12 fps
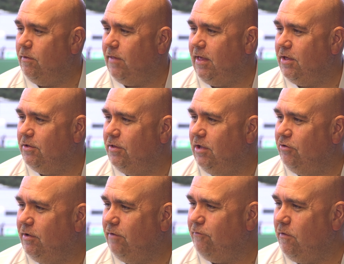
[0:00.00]
and they can
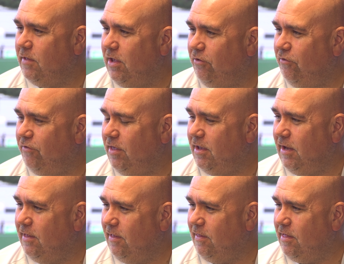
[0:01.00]
literally throw the kitchen sink at it.
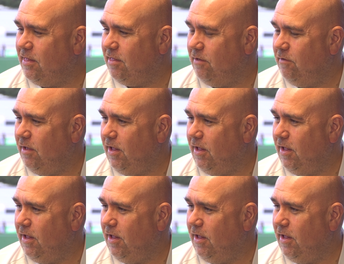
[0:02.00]
Isn't it?